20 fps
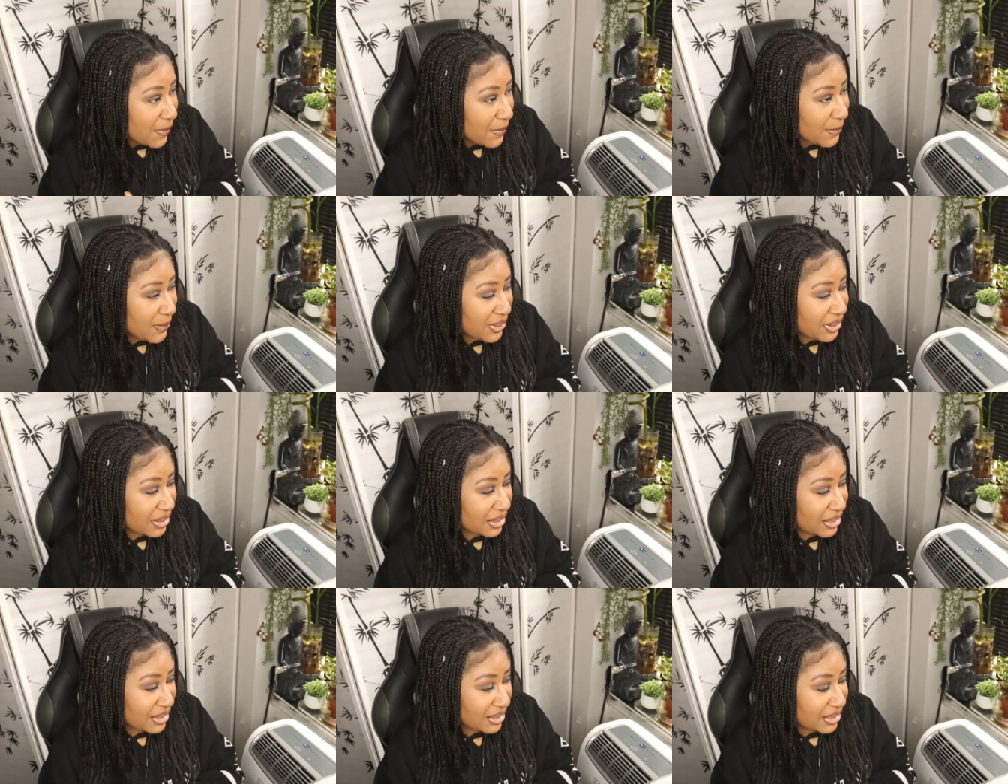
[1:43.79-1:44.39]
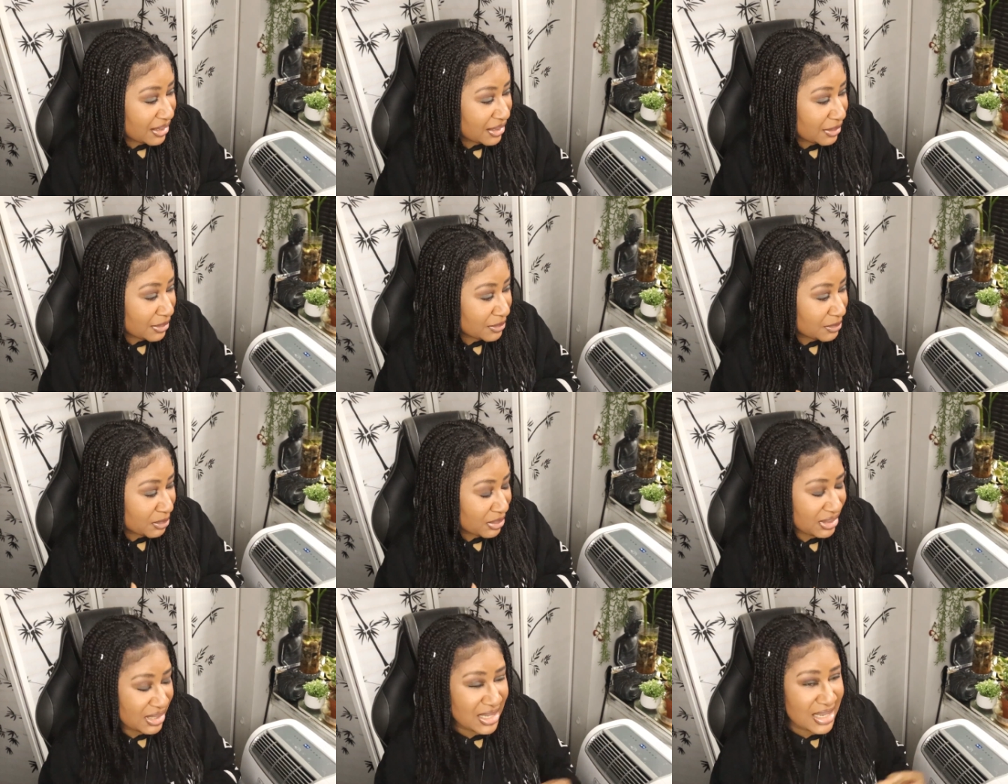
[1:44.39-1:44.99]
But
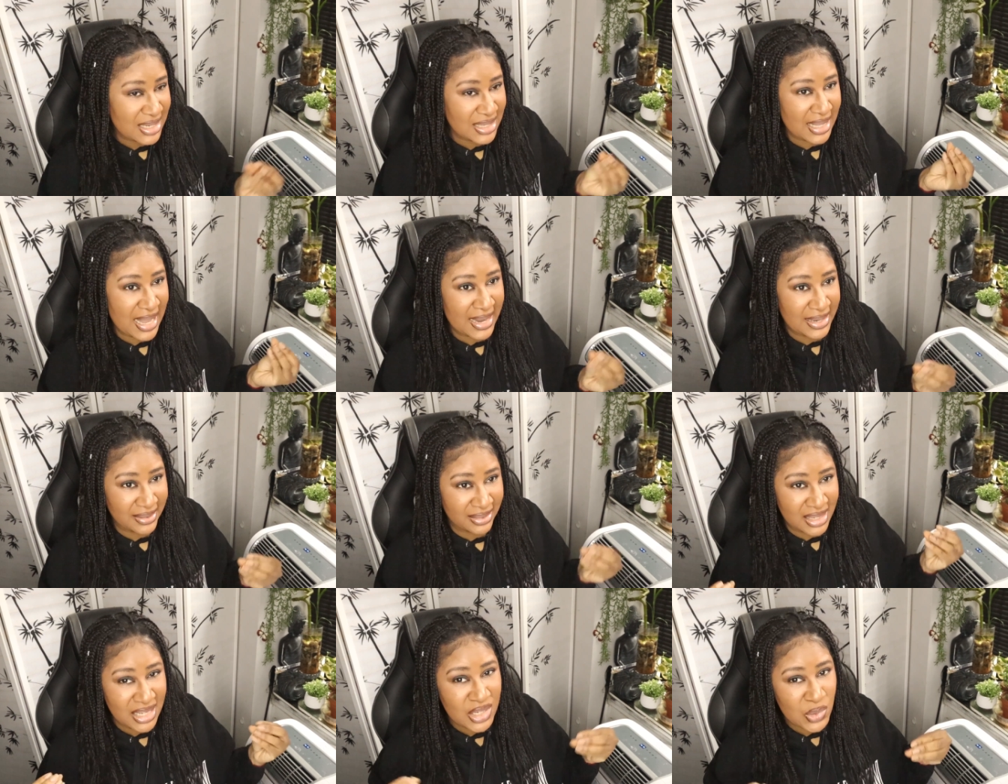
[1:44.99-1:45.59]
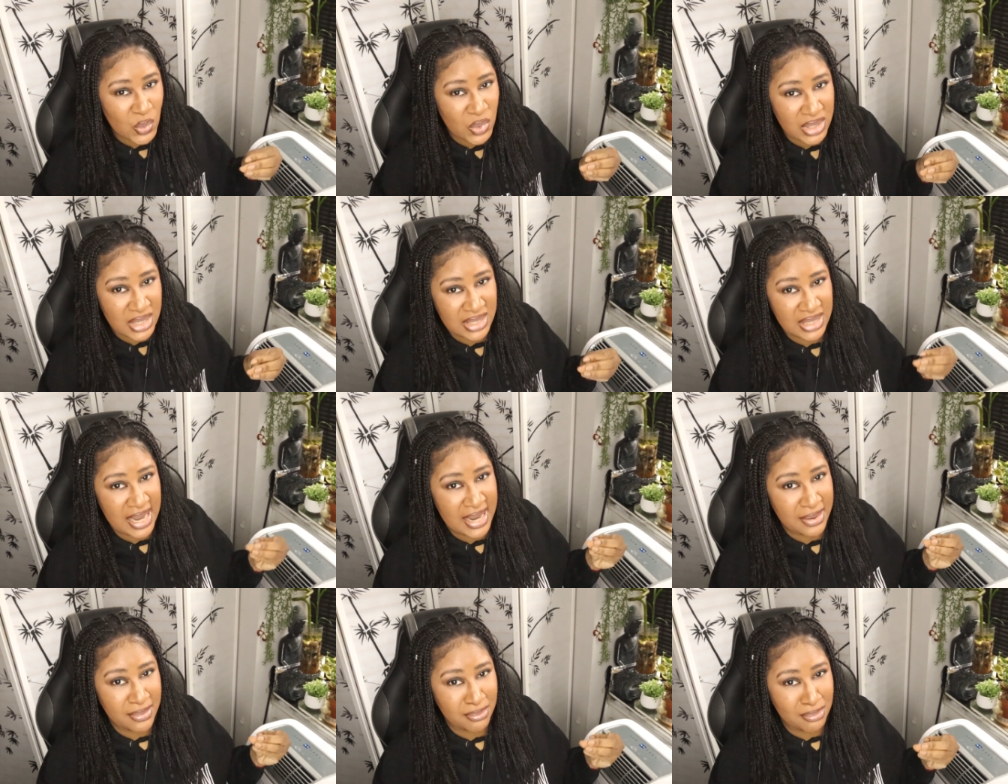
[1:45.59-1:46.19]
uh, but this is like, this one
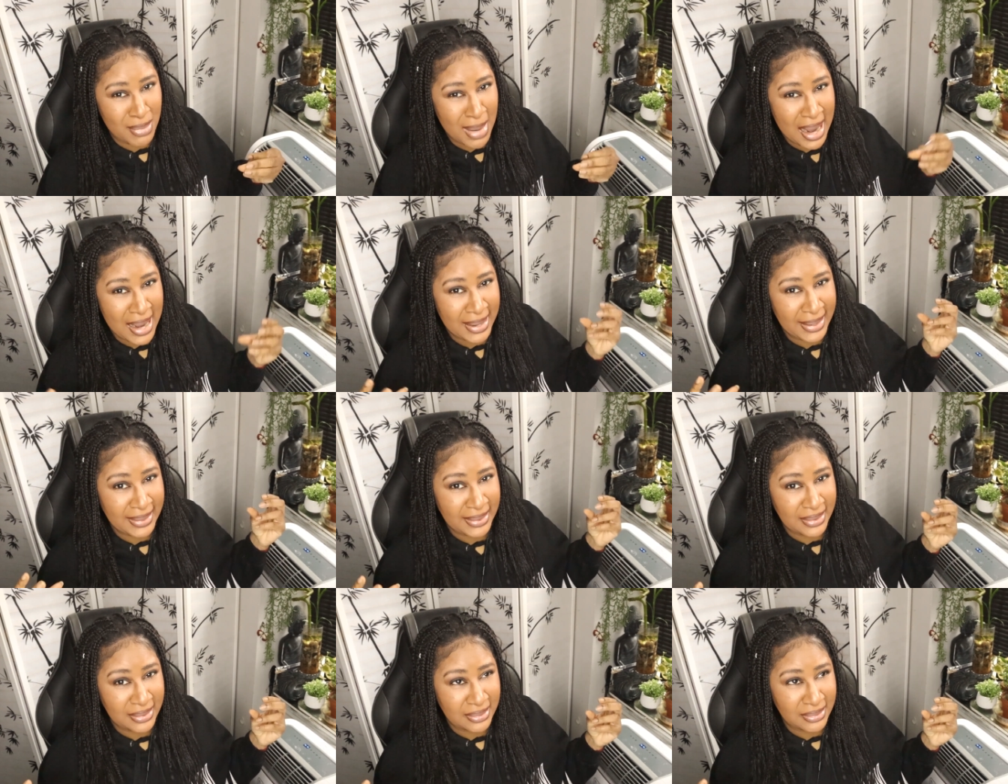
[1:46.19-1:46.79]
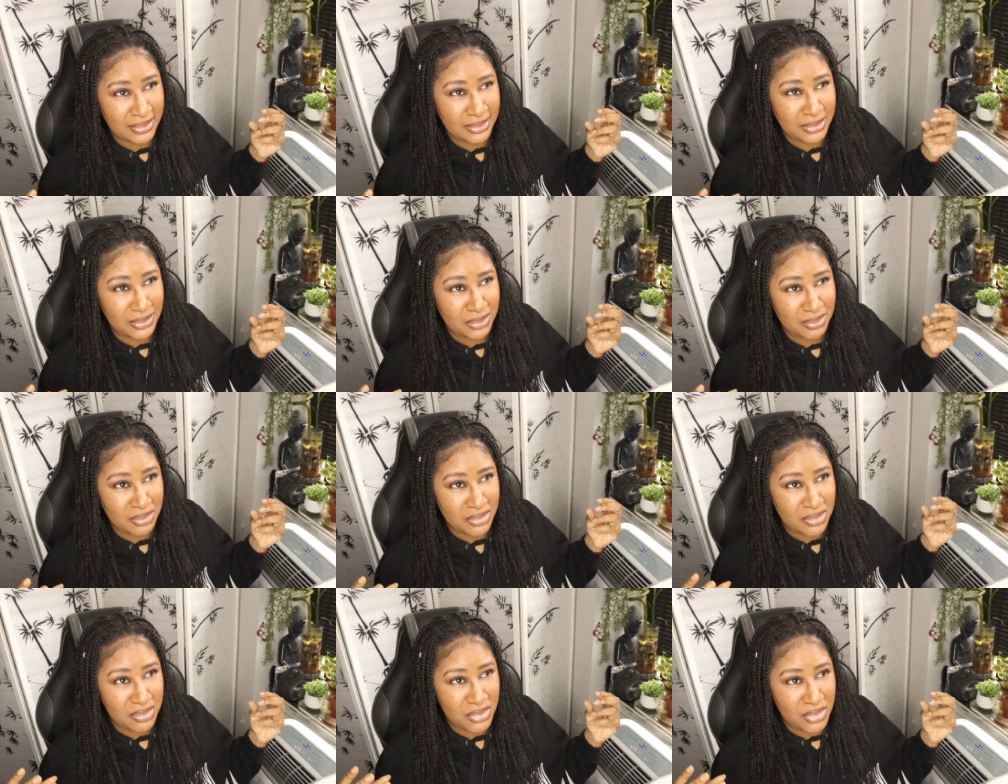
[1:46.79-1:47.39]
is like my
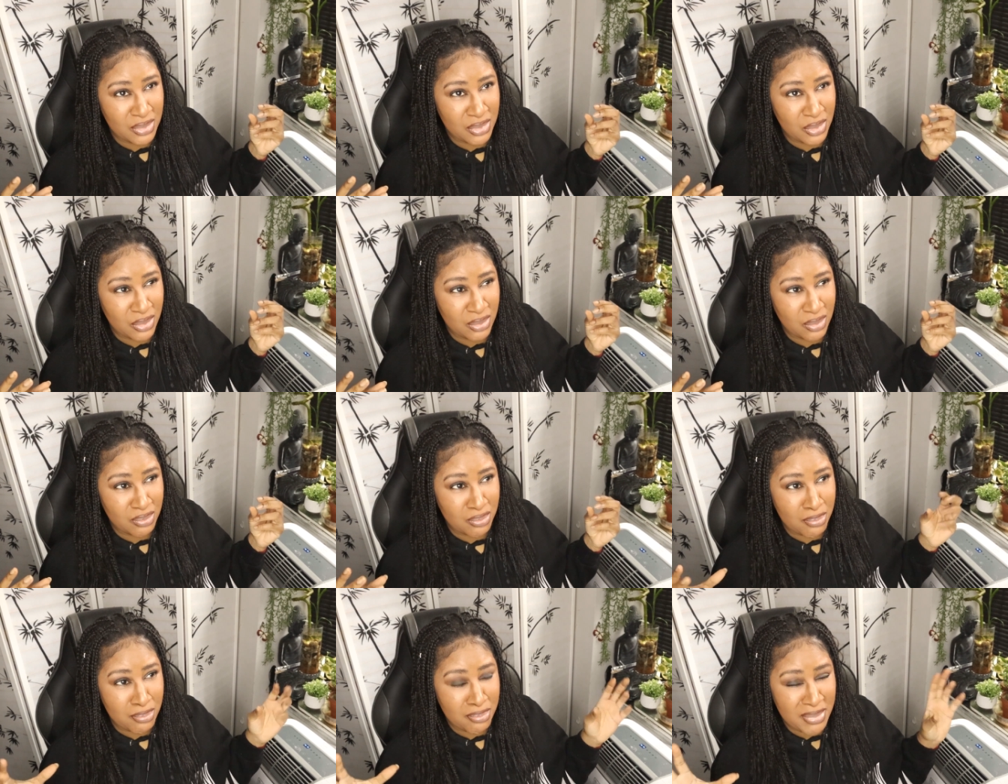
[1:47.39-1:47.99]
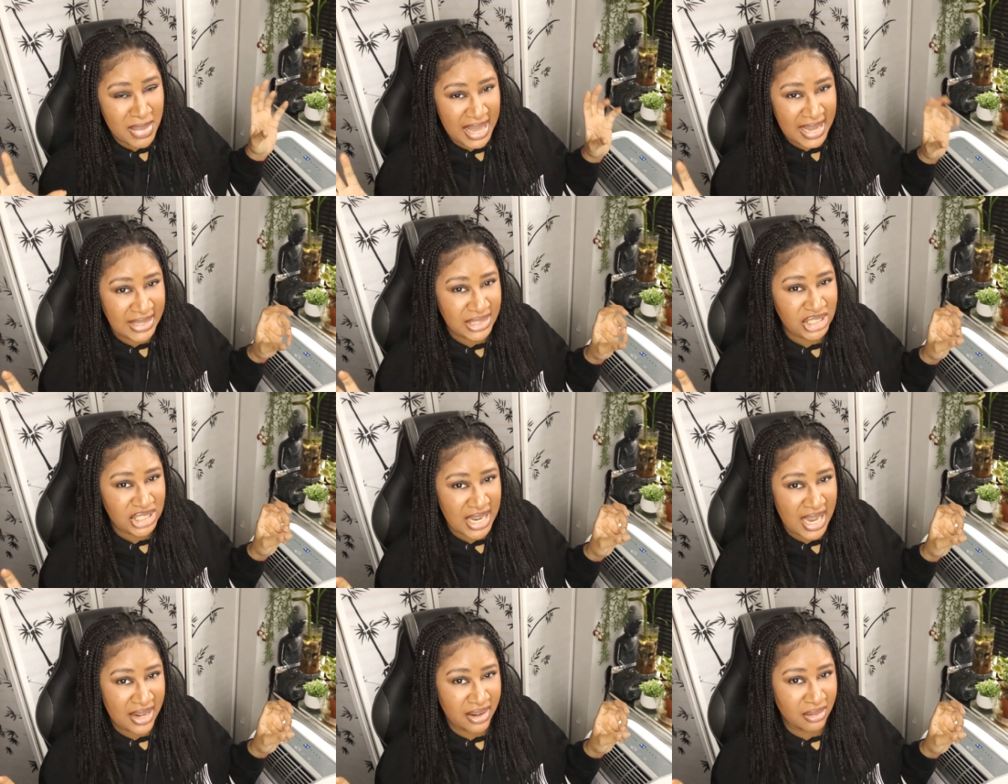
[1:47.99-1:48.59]
main
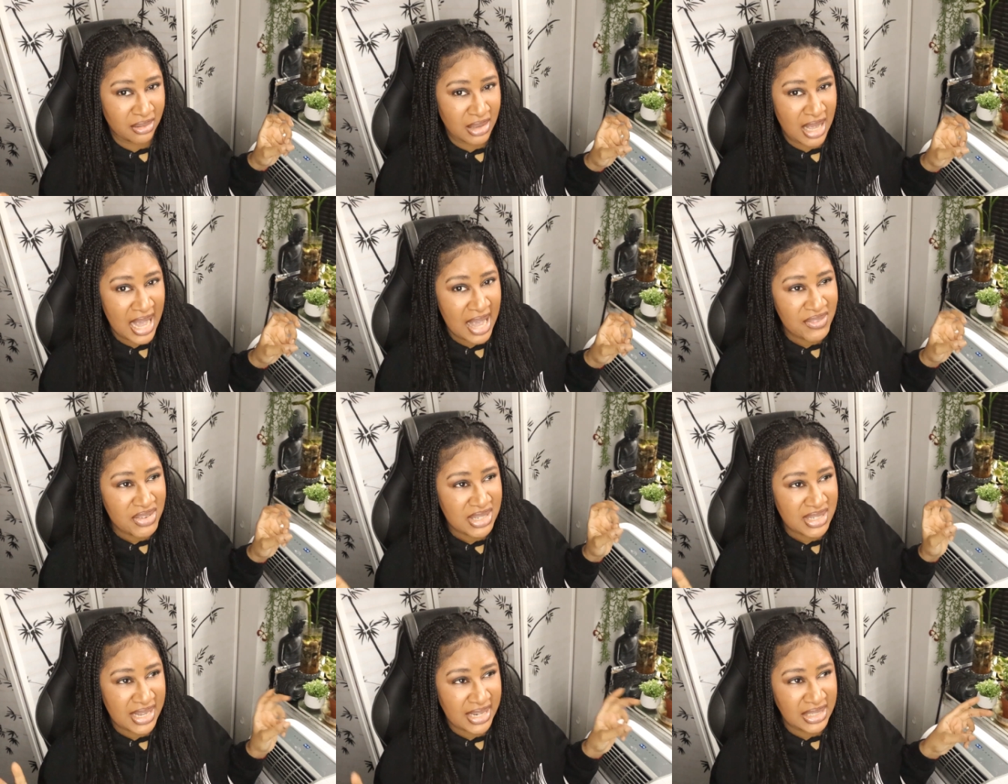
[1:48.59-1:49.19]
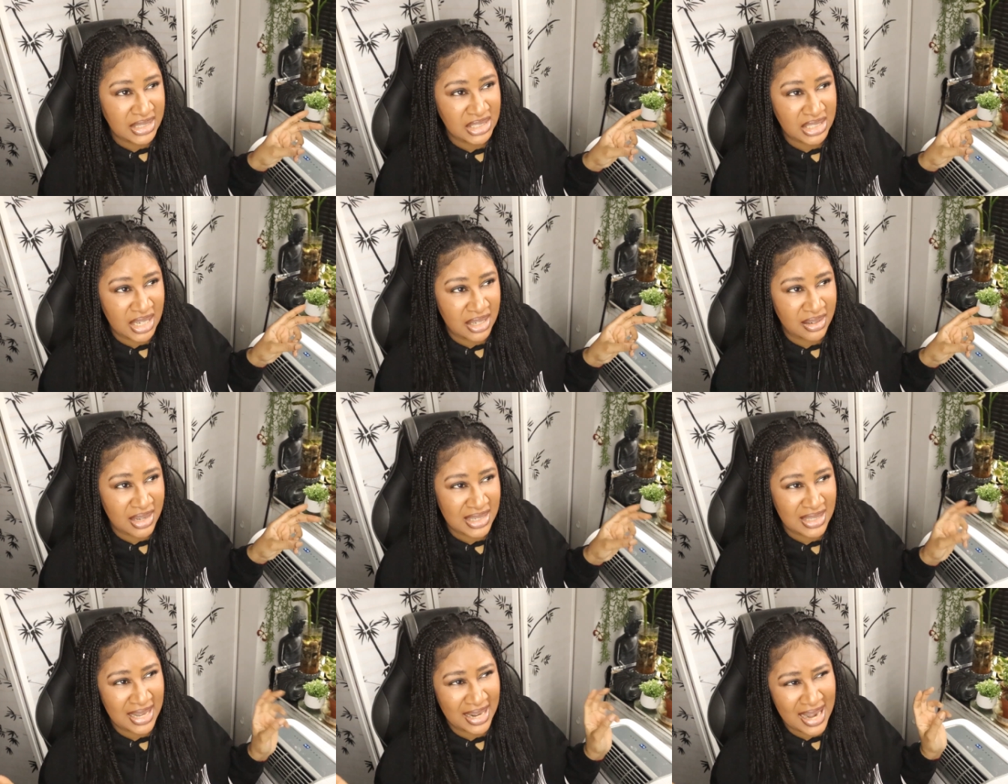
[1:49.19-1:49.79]
channel. I have a second
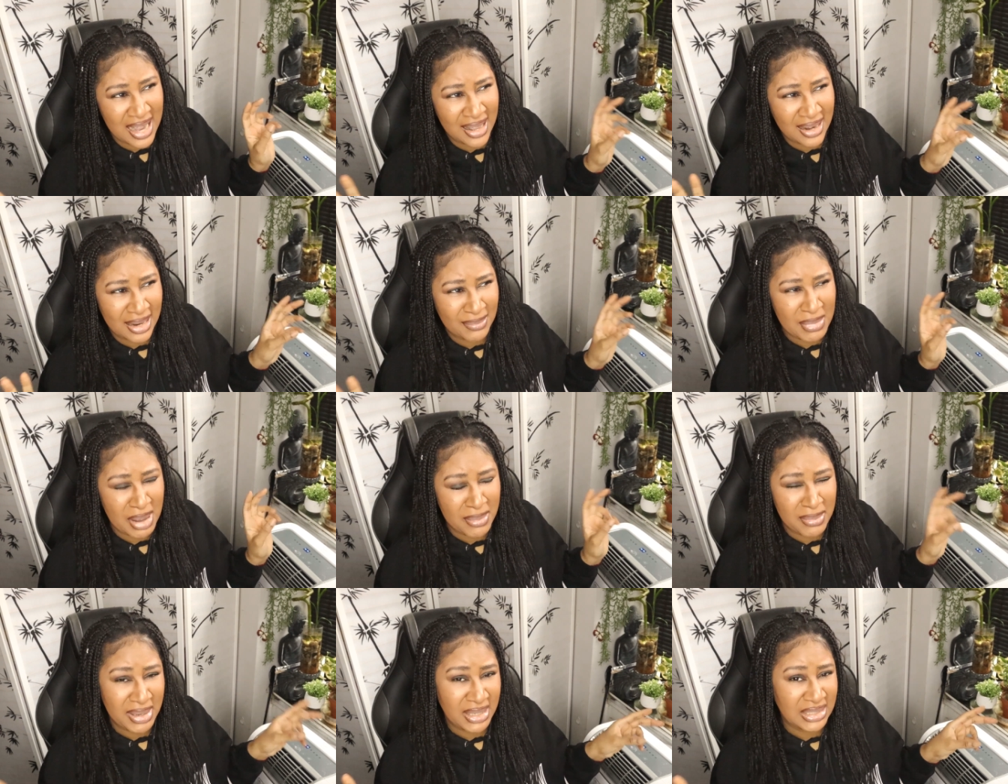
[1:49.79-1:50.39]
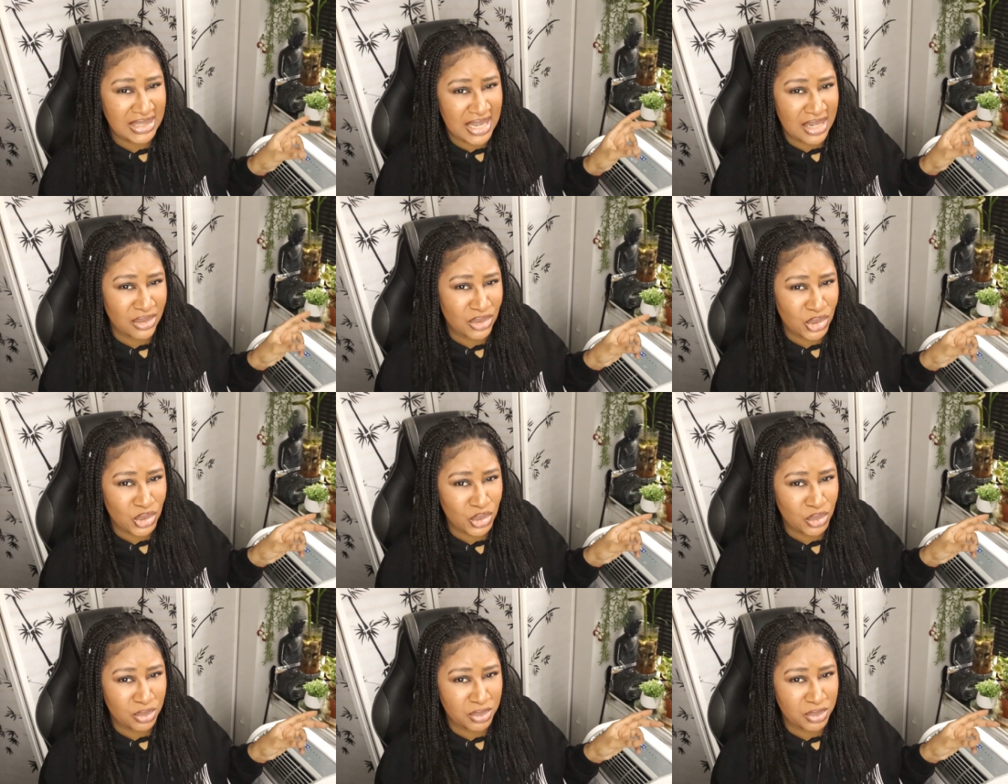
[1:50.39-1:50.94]
channel that's like kind of like my main channel too.